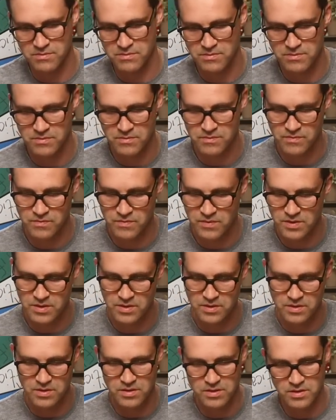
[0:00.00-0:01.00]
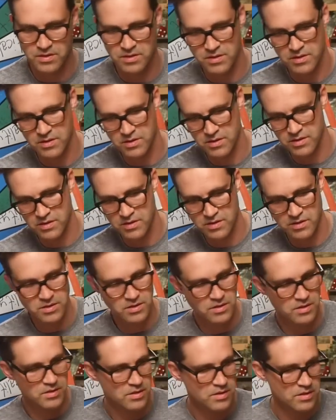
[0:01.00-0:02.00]

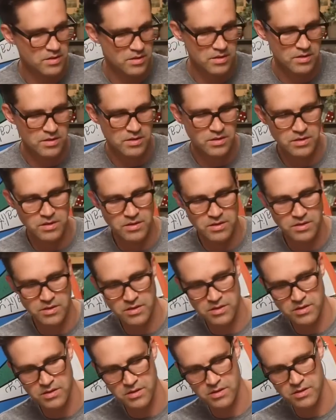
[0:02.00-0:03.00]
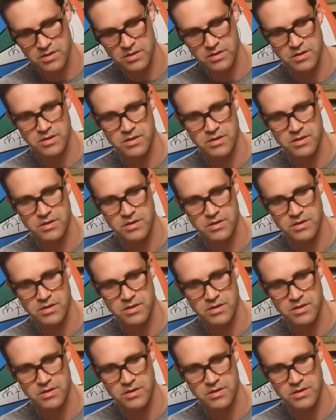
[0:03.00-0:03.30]
(not speaking)